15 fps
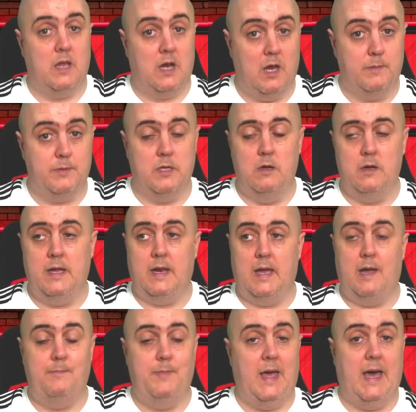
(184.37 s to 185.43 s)
the Klopp's looking
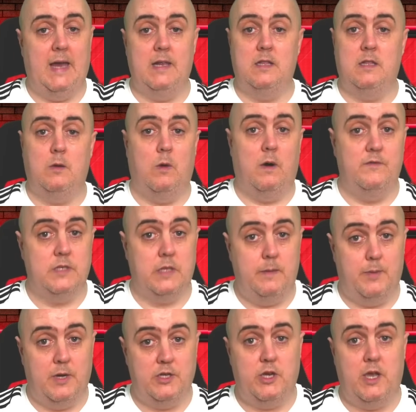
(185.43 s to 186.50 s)
at, added to obviously
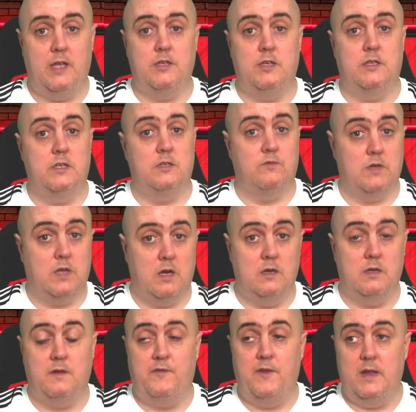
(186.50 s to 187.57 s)
Bajcetic's
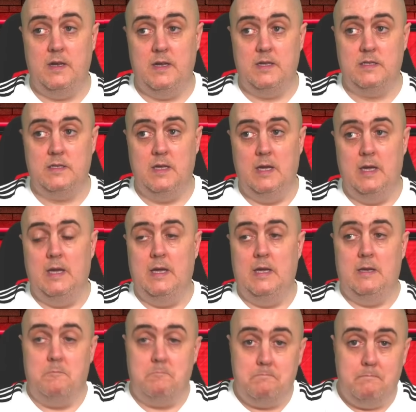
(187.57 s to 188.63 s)
return to fitness.
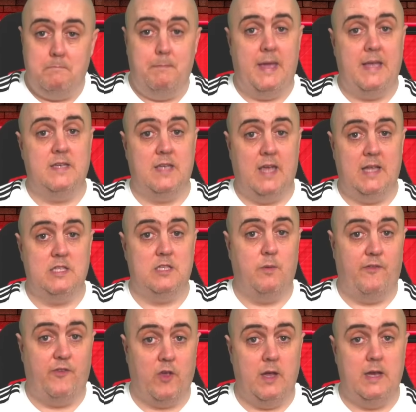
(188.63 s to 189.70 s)
Makes sense.
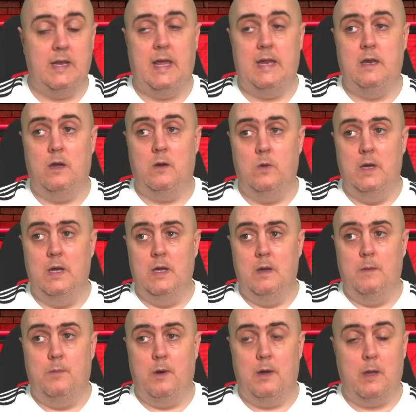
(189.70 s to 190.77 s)
We've signed Endo.
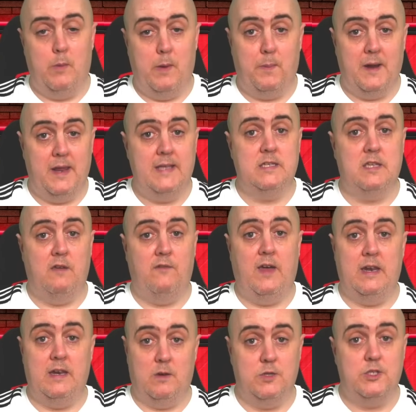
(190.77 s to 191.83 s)
But can we please give
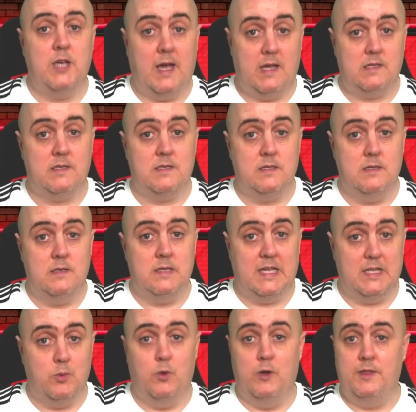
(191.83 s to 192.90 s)
Endo a chance?
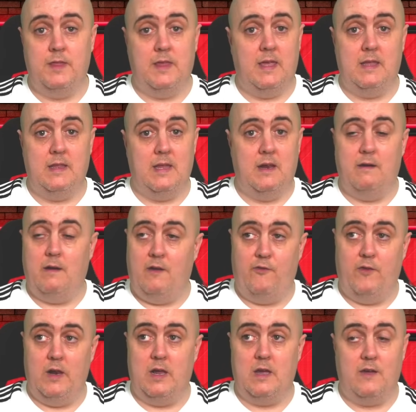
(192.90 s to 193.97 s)
That's one thing that I, I,
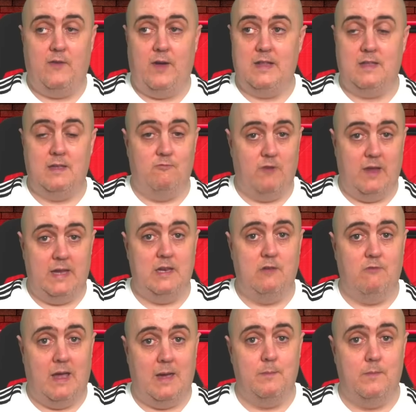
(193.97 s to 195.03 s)
feel like I've had to really
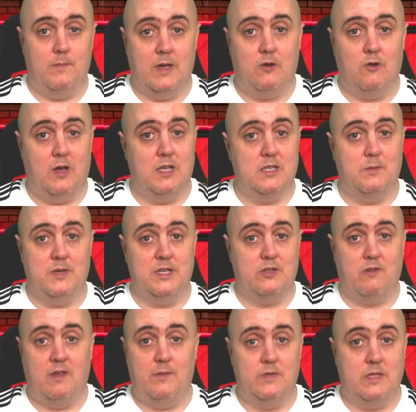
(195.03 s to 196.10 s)
ram across on my
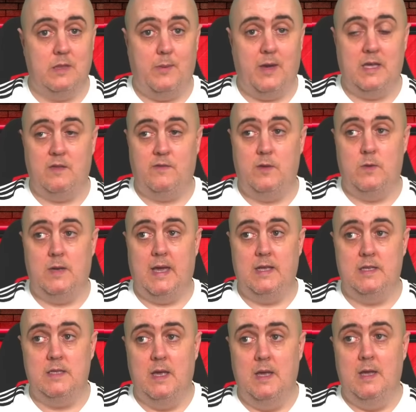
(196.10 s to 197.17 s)
streams in the past few
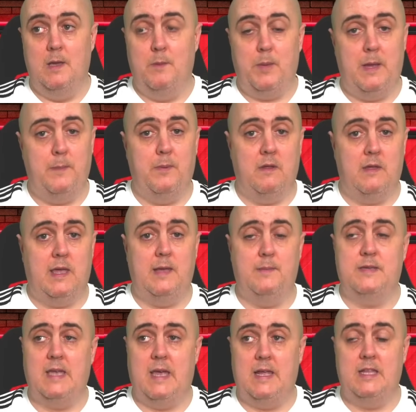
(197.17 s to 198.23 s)
days. People
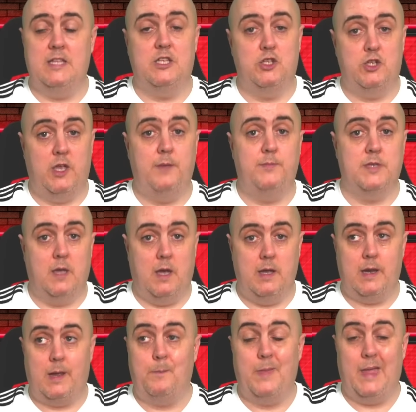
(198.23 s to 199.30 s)
keep saying it's a cheap
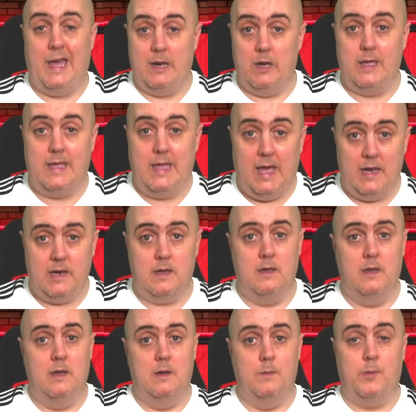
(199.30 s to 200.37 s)
signing, and I get
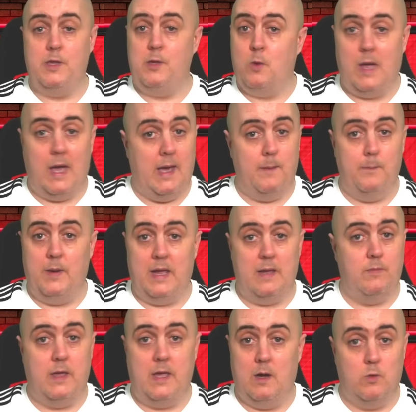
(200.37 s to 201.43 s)
it, but you can't
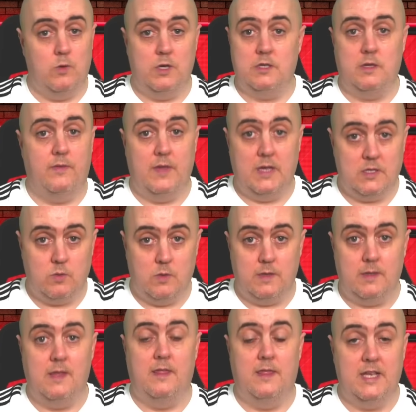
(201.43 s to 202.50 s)
blame the owners on this
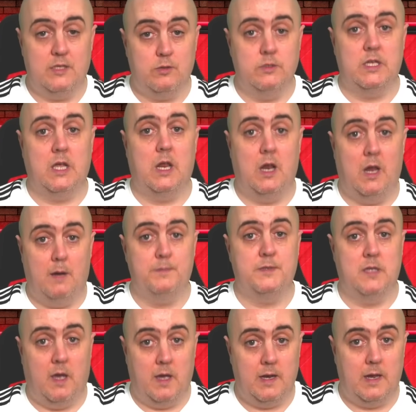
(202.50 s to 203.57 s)
one. This was a Klopp
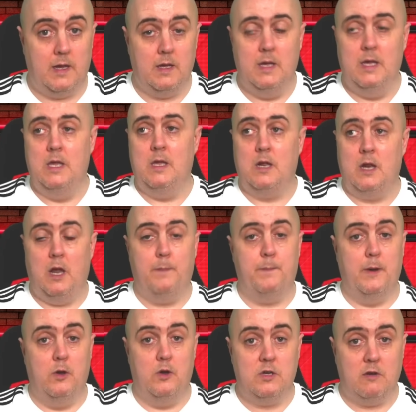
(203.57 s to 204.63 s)
signing.
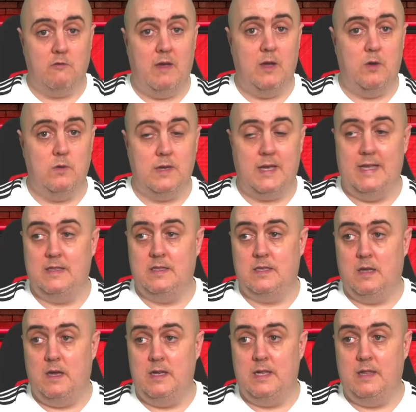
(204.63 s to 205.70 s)
Klopp looked around and
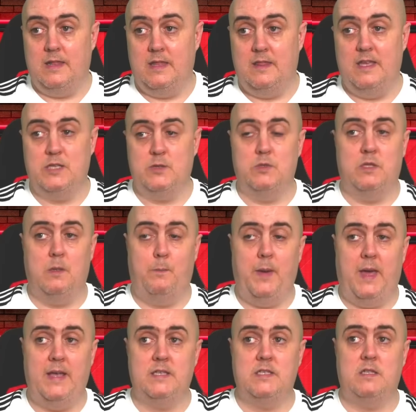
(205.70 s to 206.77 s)
decided that this was the
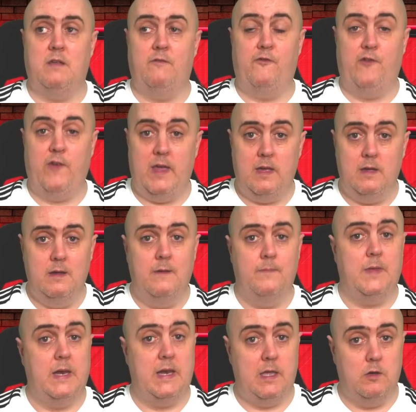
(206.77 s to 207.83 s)
best fit
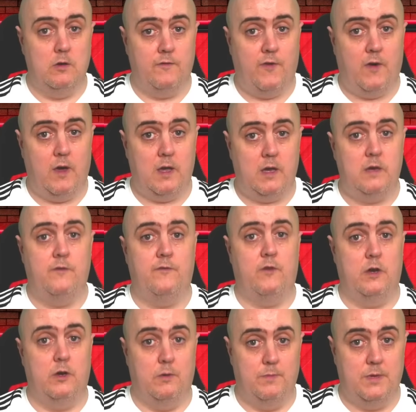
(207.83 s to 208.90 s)
that he could find
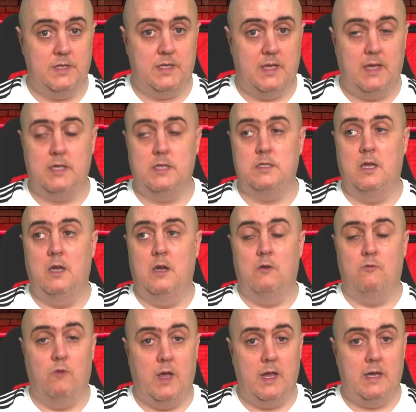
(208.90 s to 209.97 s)
for a number six
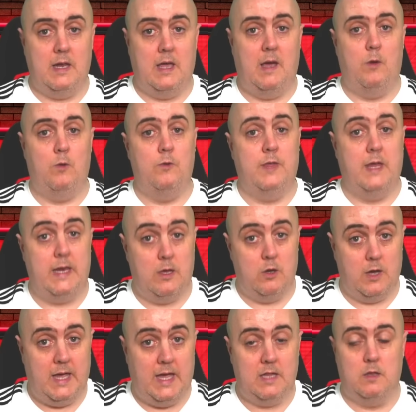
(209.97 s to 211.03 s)
right now that he
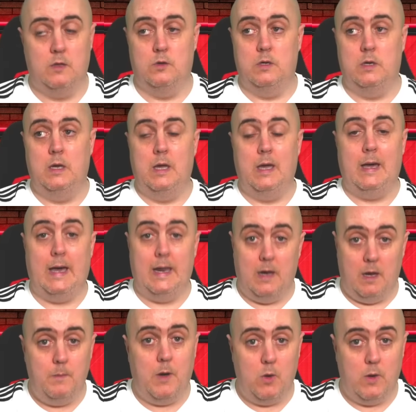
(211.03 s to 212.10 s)
could get done. And
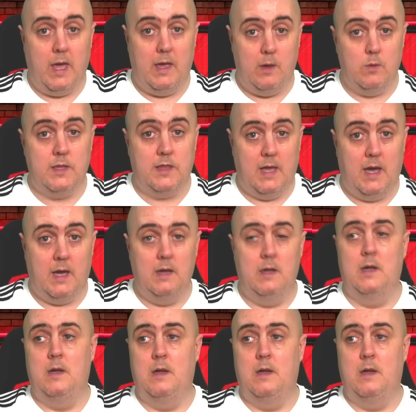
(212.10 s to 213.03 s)
I'm okay with that